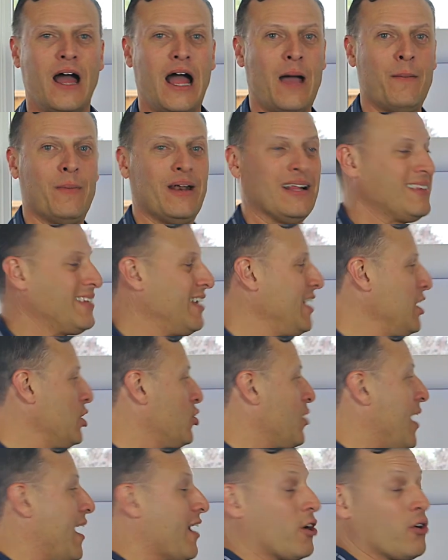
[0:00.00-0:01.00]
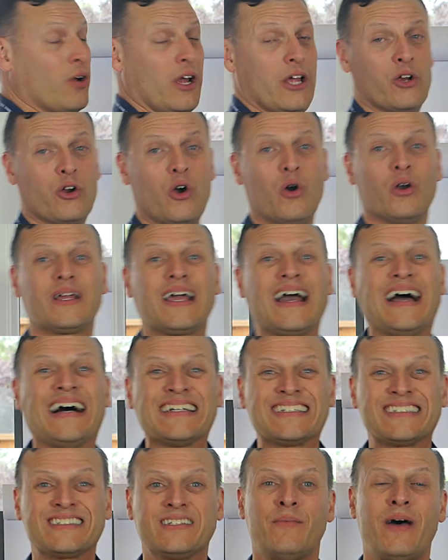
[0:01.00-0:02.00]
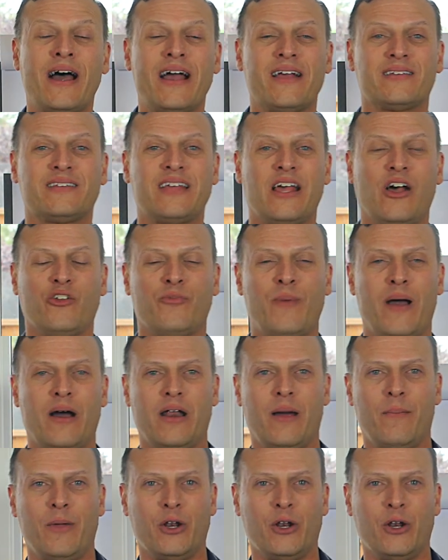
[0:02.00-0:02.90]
I'm going to teach you how to create your own customized Sales Mountain.